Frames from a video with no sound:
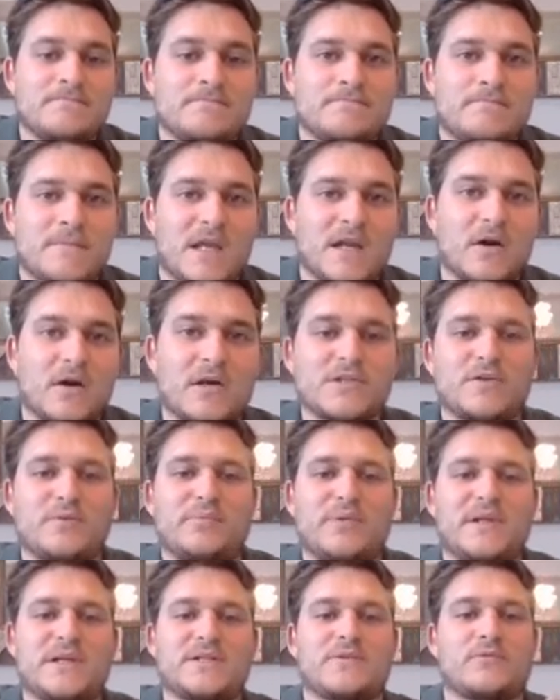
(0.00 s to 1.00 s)
It also
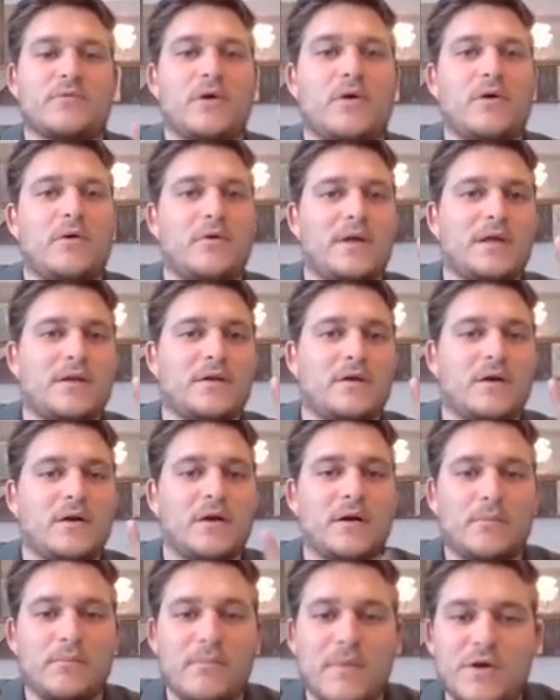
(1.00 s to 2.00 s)
plays a role in
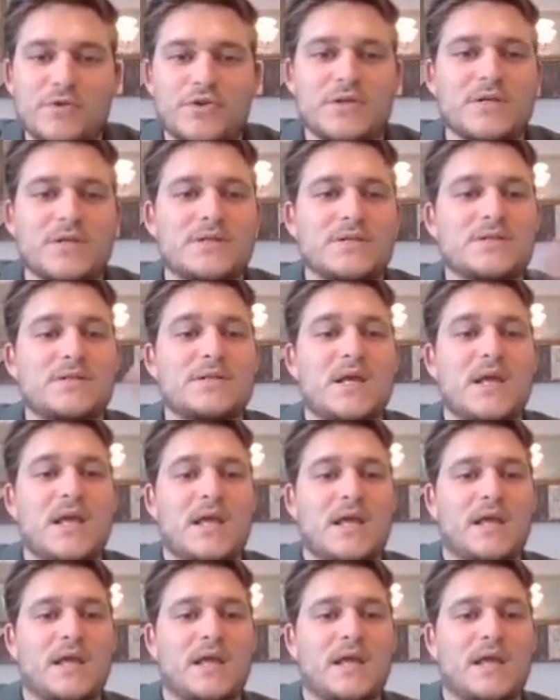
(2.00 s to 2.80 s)
our emotions,